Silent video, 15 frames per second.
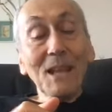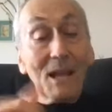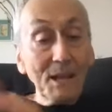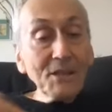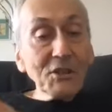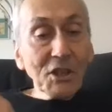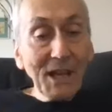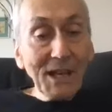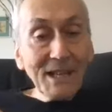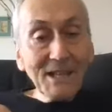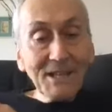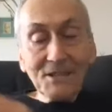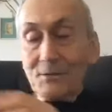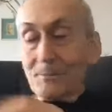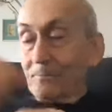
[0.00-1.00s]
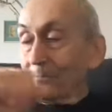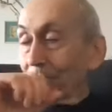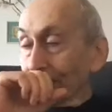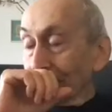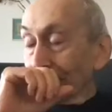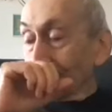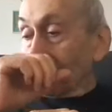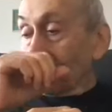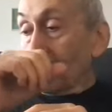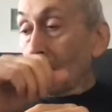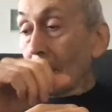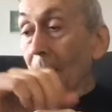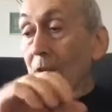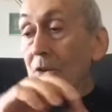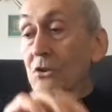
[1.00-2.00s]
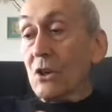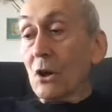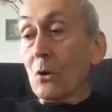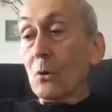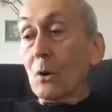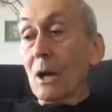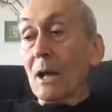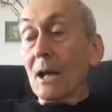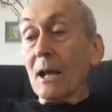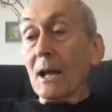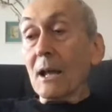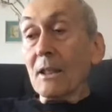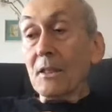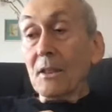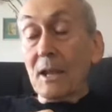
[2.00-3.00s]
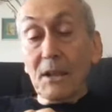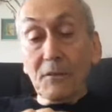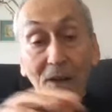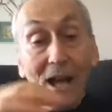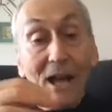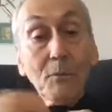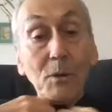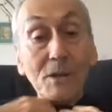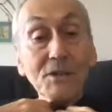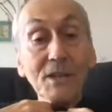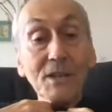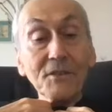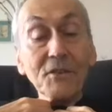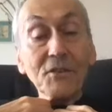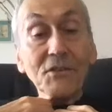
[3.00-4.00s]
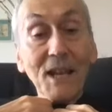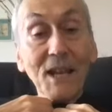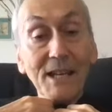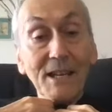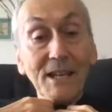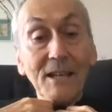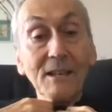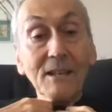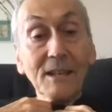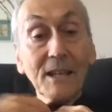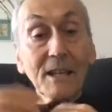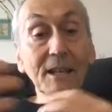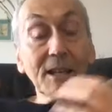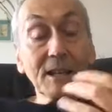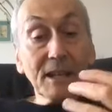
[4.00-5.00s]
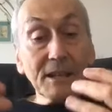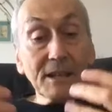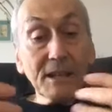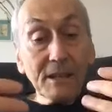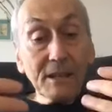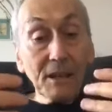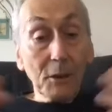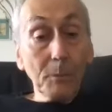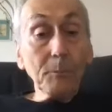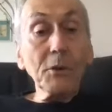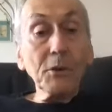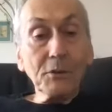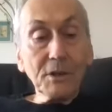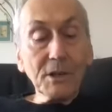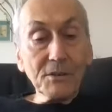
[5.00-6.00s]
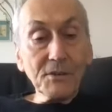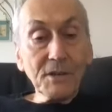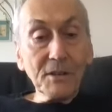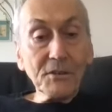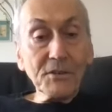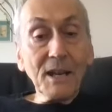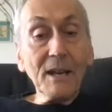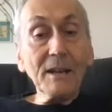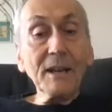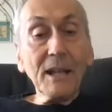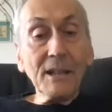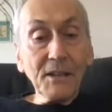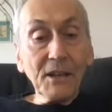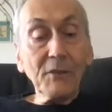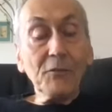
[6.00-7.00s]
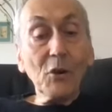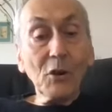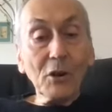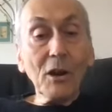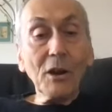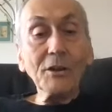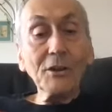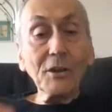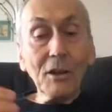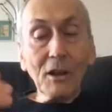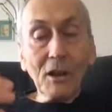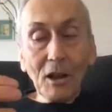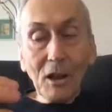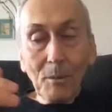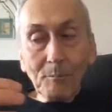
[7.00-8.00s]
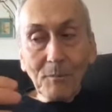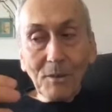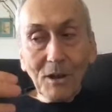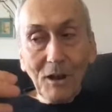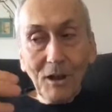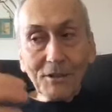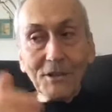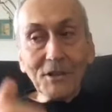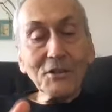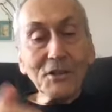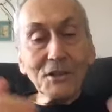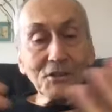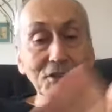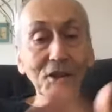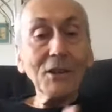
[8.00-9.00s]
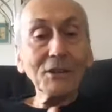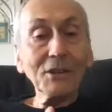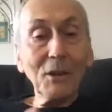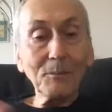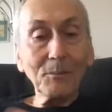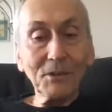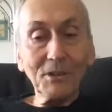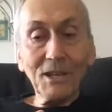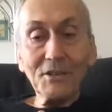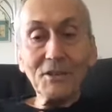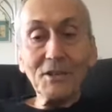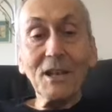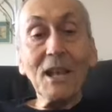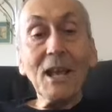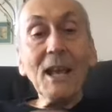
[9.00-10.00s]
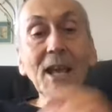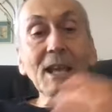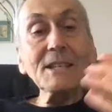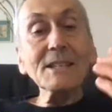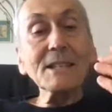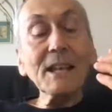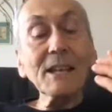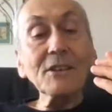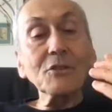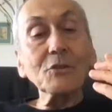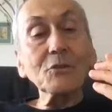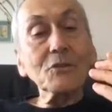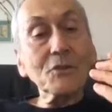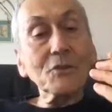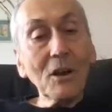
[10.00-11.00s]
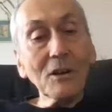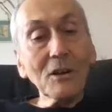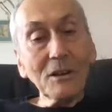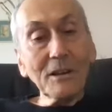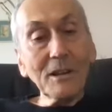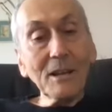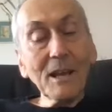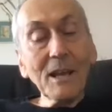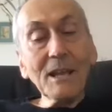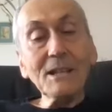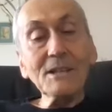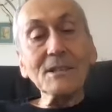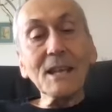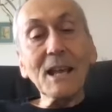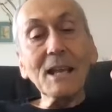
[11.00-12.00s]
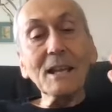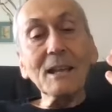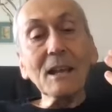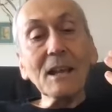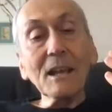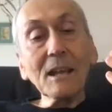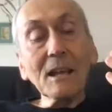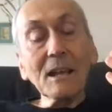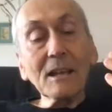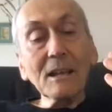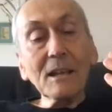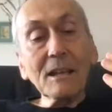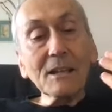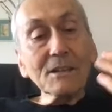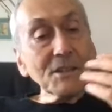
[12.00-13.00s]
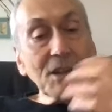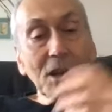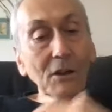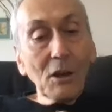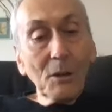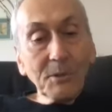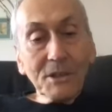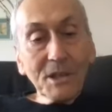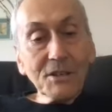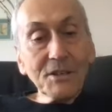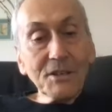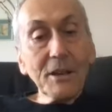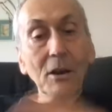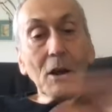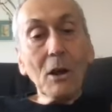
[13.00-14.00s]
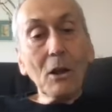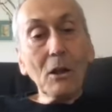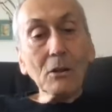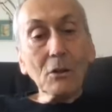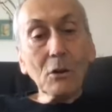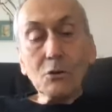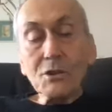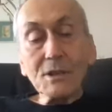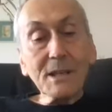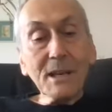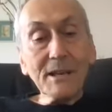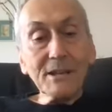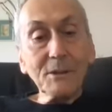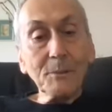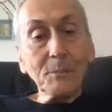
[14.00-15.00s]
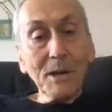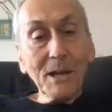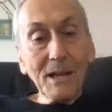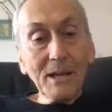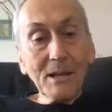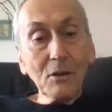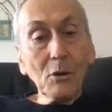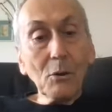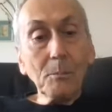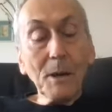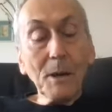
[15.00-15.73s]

in Chinese. So if I wasn't understanding it, then the computer doesn't understand it, and therefore cognition is not computation. He said it too strongly. He said it's not computation at all. Go study the brain. Go